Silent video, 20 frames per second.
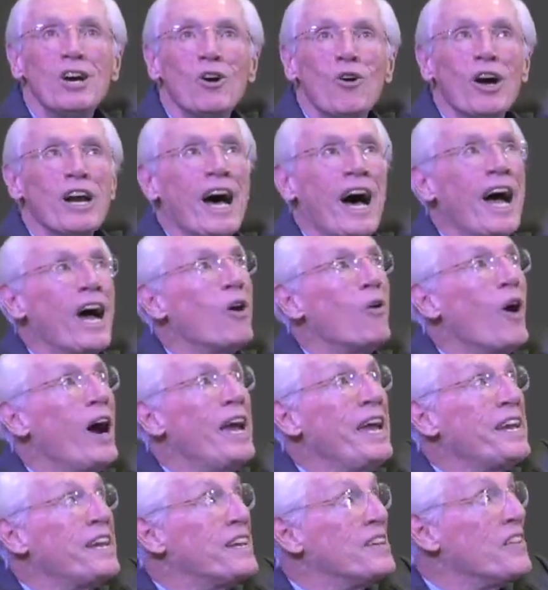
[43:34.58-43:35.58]
when I
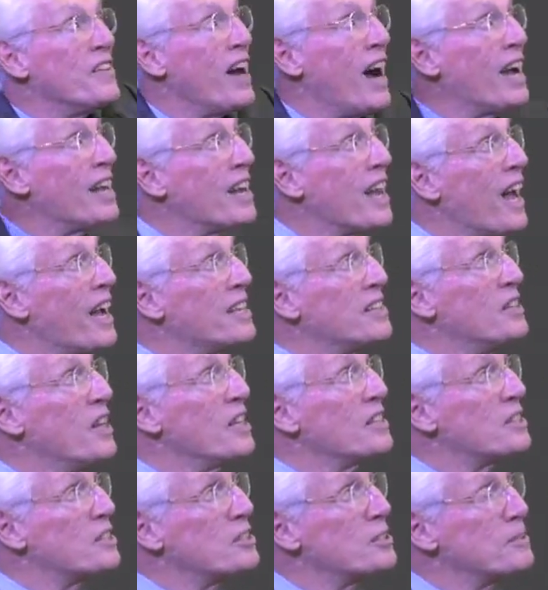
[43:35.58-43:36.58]
awake in thy
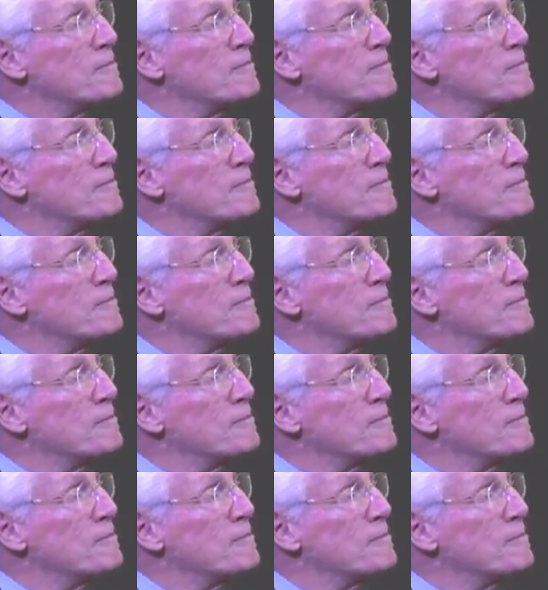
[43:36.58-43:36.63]
likeness.